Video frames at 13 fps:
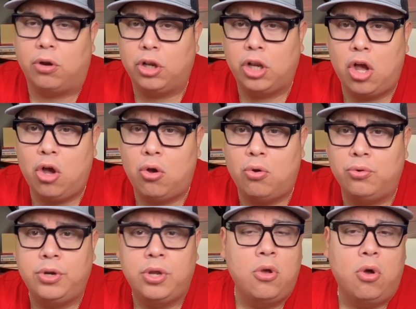
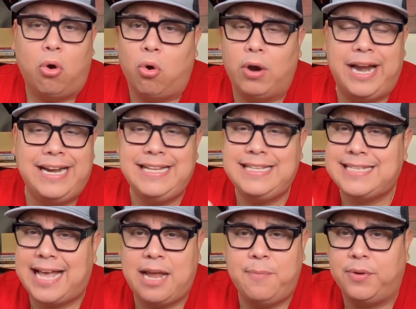loan or any
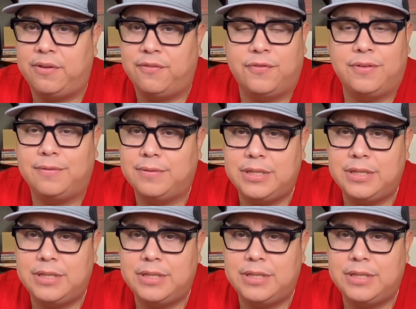type of,